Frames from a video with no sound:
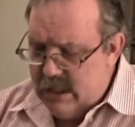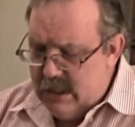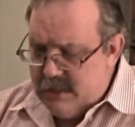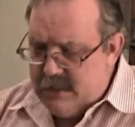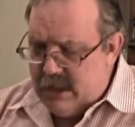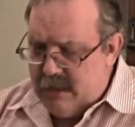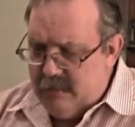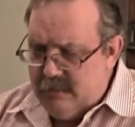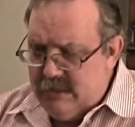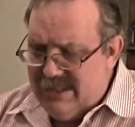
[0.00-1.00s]
So,
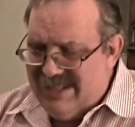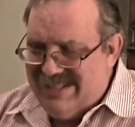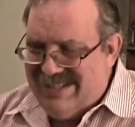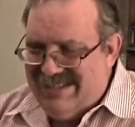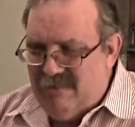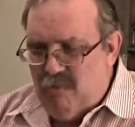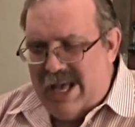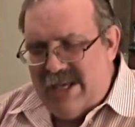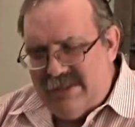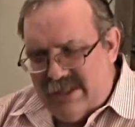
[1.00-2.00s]

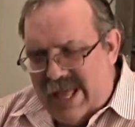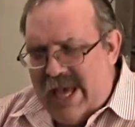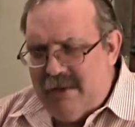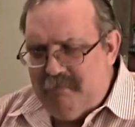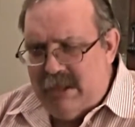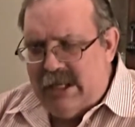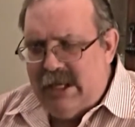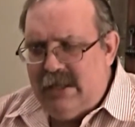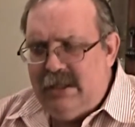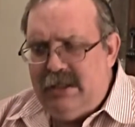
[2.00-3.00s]
as Latin
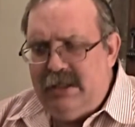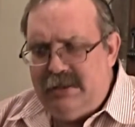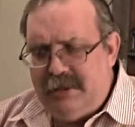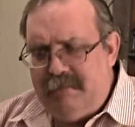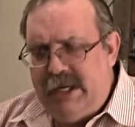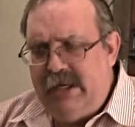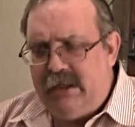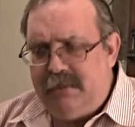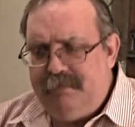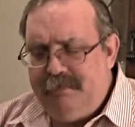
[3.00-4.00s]
began to disappear,